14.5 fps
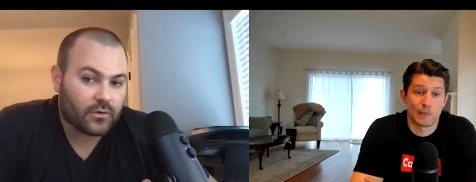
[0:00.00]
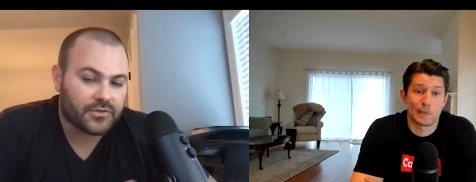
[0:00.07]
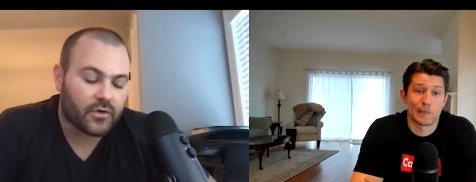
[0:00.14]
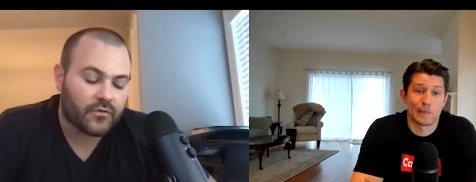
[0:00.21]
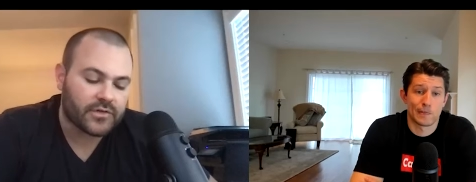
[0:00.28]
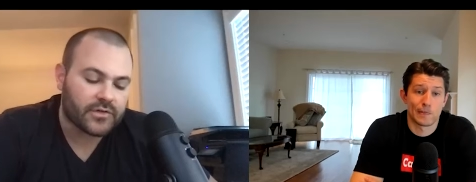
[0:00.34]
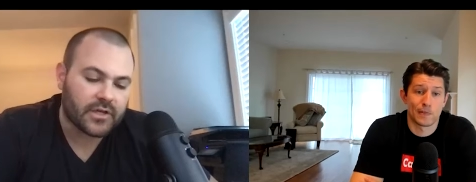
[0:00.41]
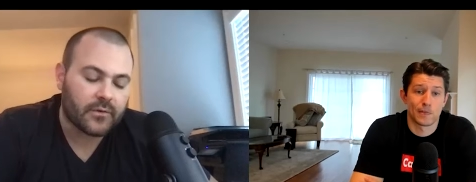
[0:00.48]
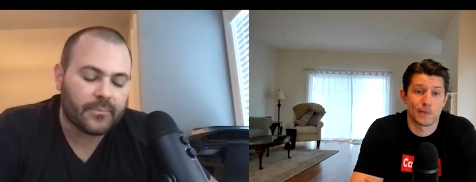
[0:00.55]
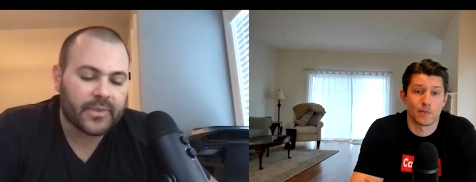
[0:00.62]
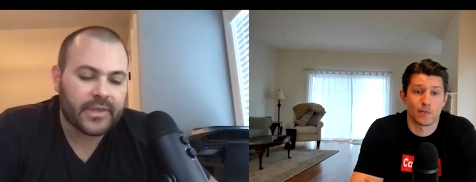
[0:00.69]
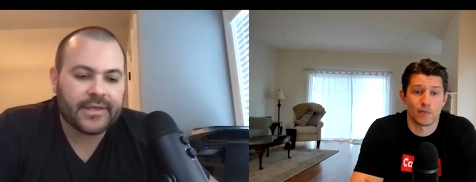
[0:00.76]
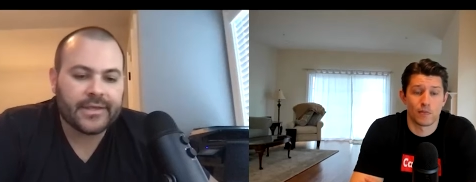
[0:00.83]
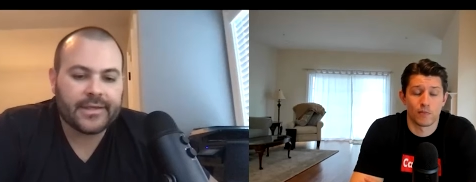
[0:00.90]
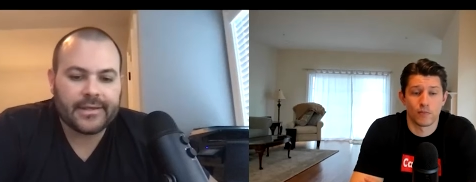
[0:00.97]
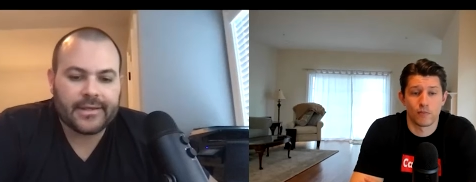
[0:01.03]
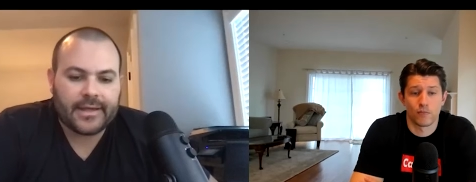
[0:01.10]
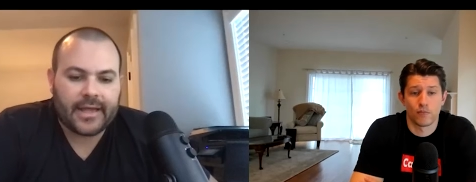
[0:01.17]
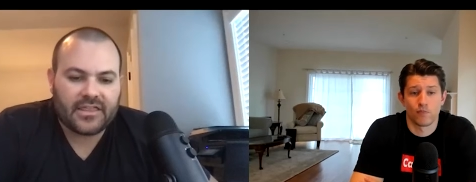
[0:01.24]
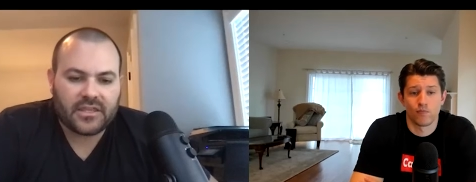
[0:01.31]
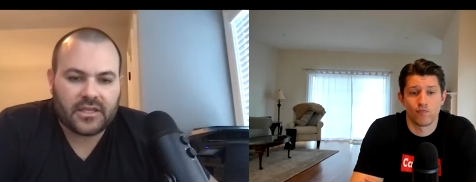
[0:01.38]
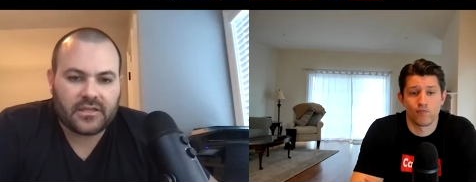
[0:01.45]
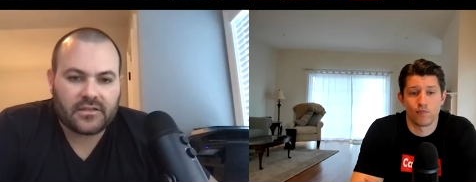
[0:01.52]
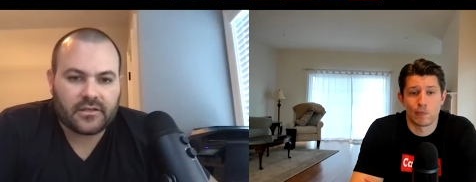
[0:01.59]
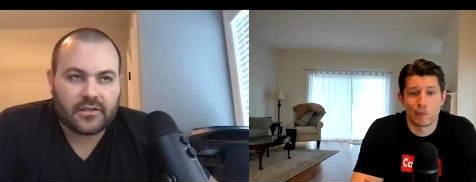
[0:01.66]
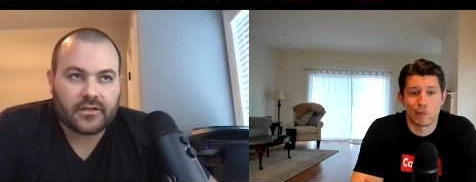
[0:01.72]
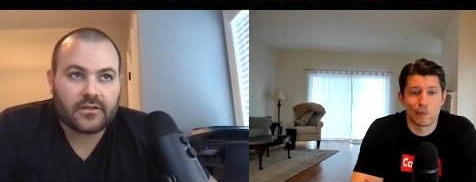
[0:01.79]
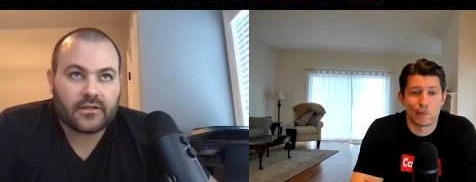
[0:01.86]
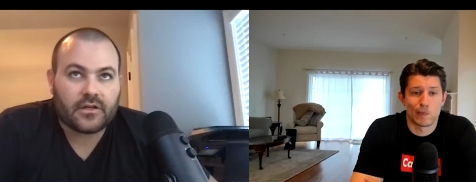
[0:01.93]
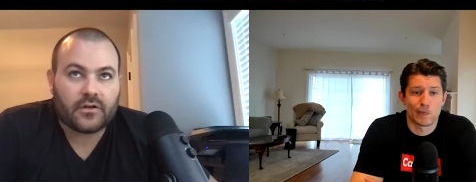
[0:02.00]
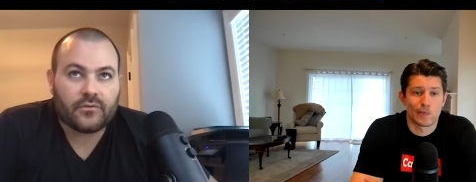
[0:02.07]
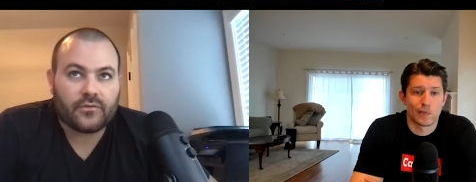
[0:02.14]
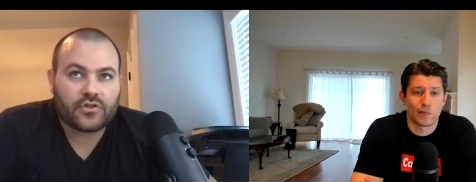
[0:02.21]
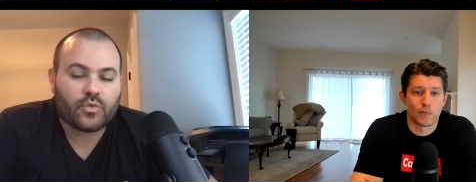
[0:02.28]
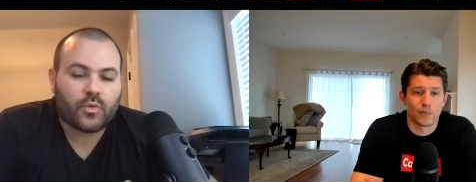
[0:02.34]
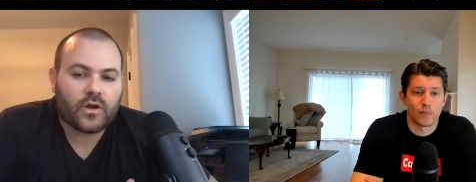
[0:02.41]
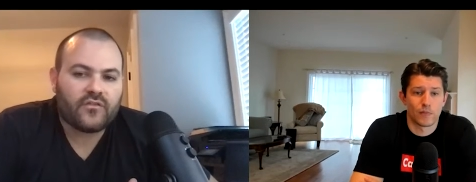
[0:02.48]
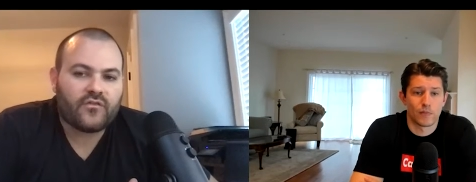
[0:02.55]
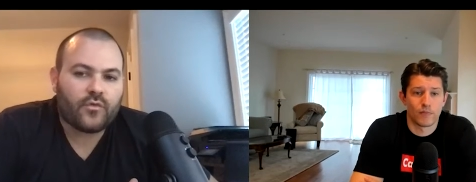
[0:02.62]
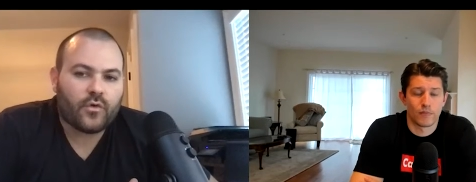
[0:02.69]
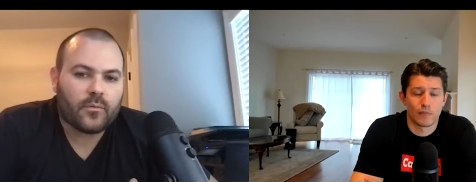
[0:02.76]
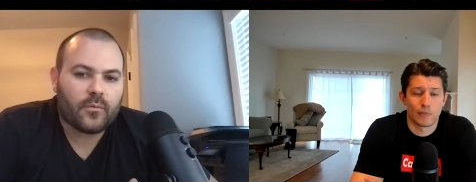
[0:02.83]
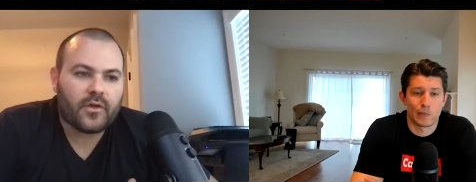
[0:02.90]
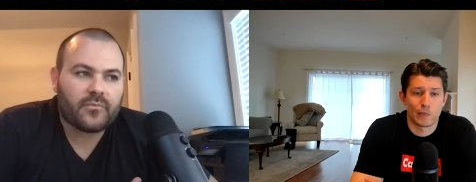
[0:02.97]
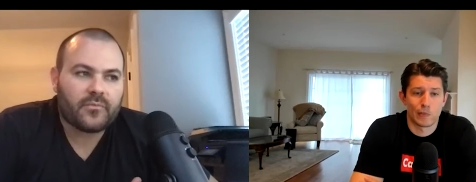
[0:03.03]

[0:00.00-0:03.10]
Speaker 1: over. So, I think the you know the 24 month